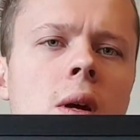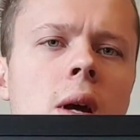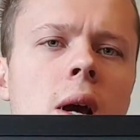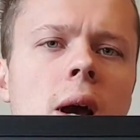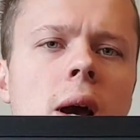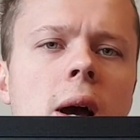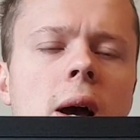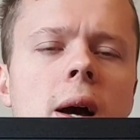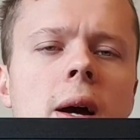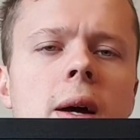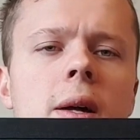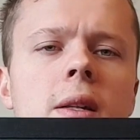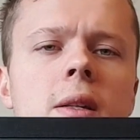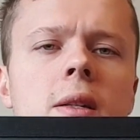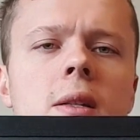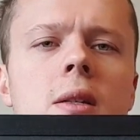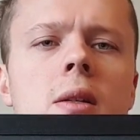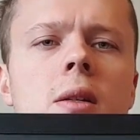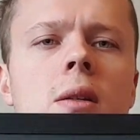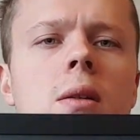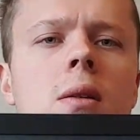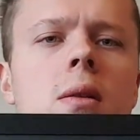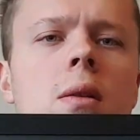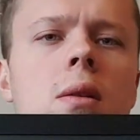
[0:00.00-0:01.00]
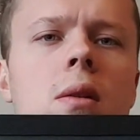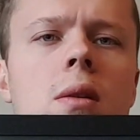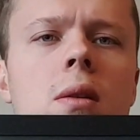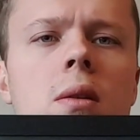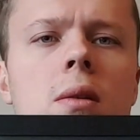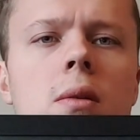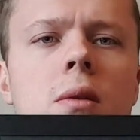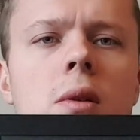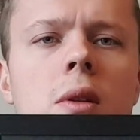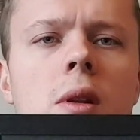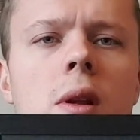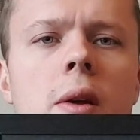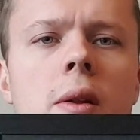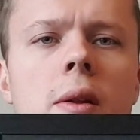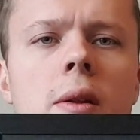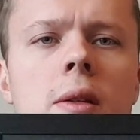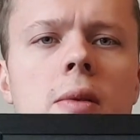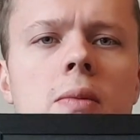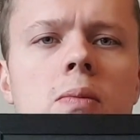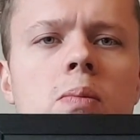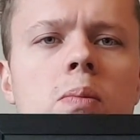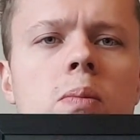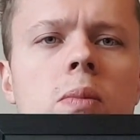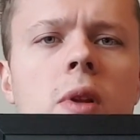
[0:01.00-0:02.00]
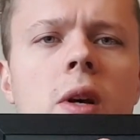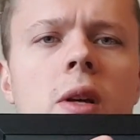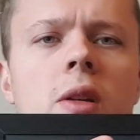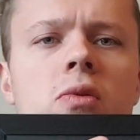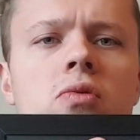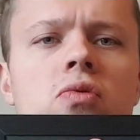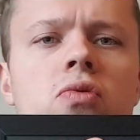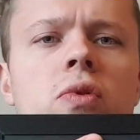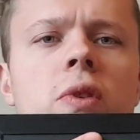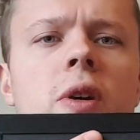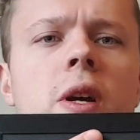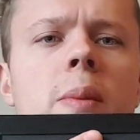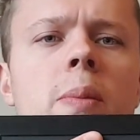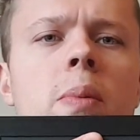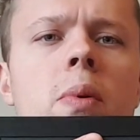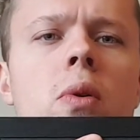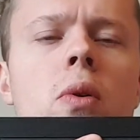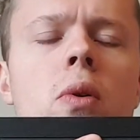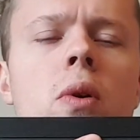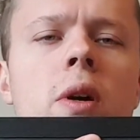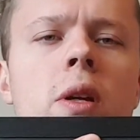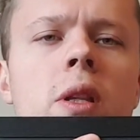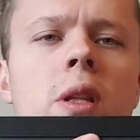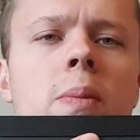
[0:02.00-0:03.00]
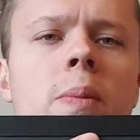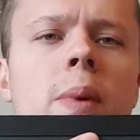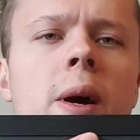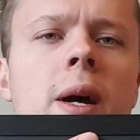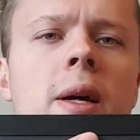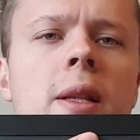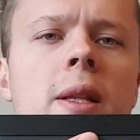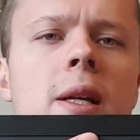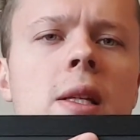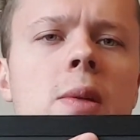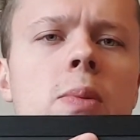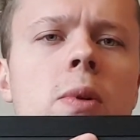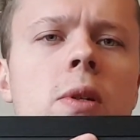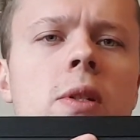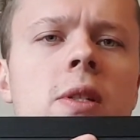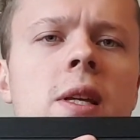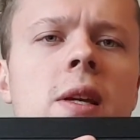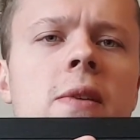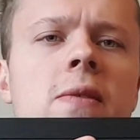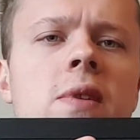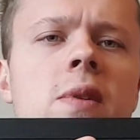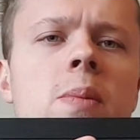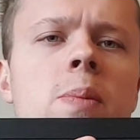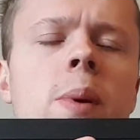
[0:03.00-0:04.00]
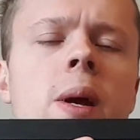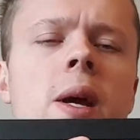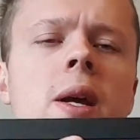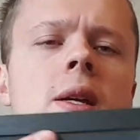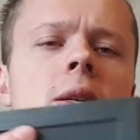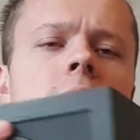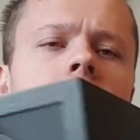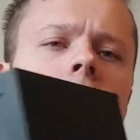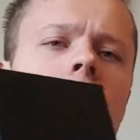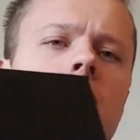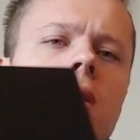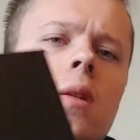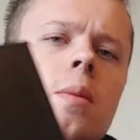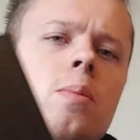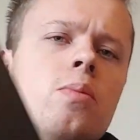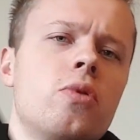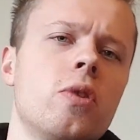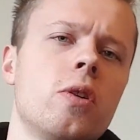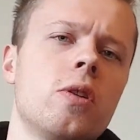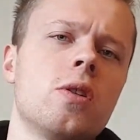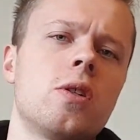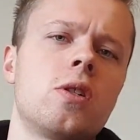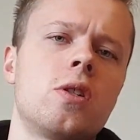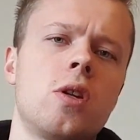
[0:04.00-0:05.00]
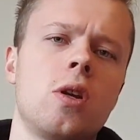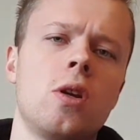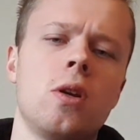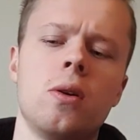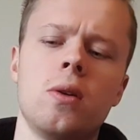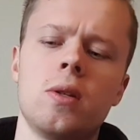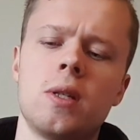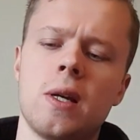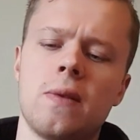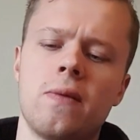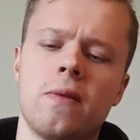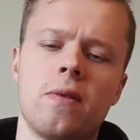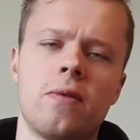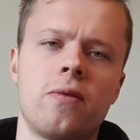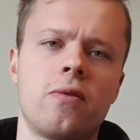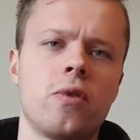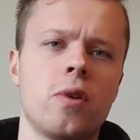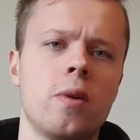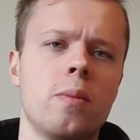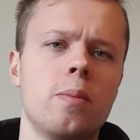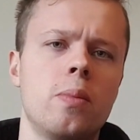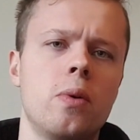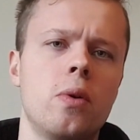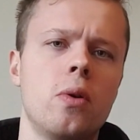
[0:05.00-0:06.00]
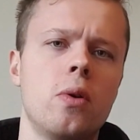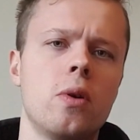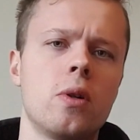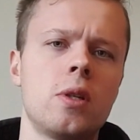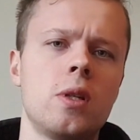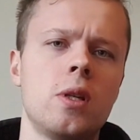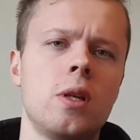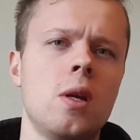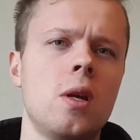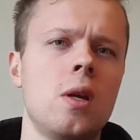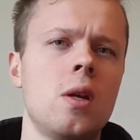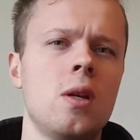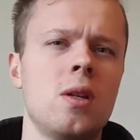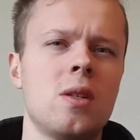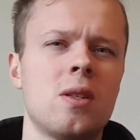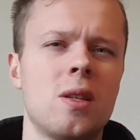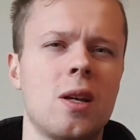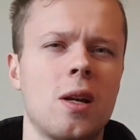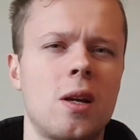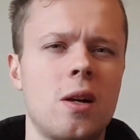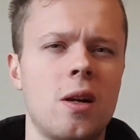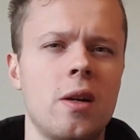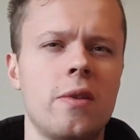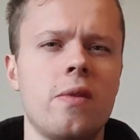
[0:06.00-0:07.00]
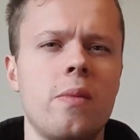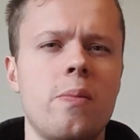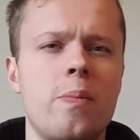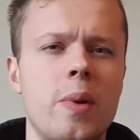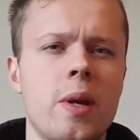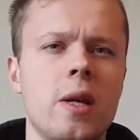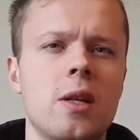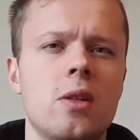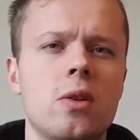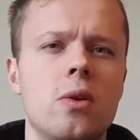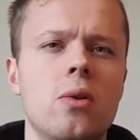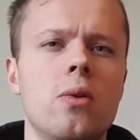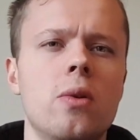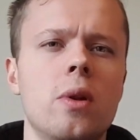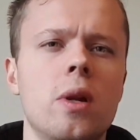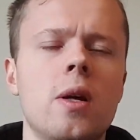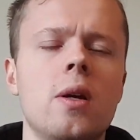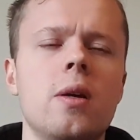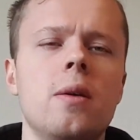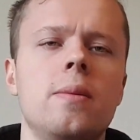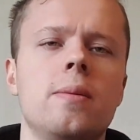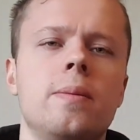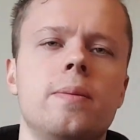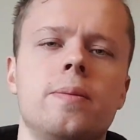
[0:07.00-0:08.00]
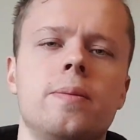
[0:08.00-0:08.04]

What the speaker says: and you know, this nice rear port at the back. That's what saves space, because the bronze 2s have a front port, so they're kind of a bit taller.